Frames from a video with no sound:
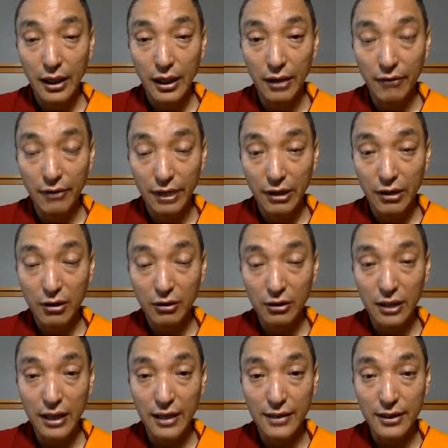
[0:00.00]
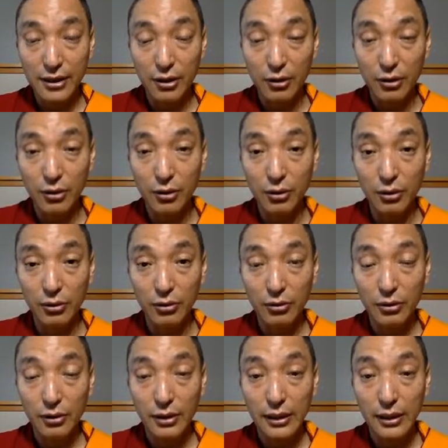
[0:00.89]
recognize that, oh,
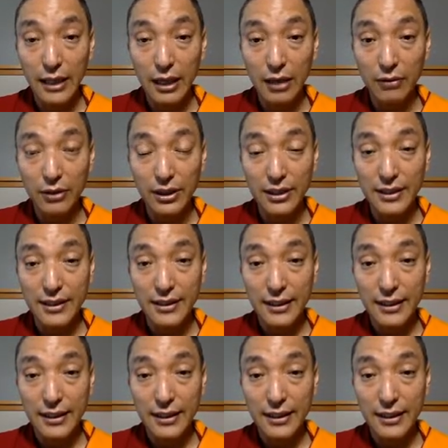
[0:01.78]
now the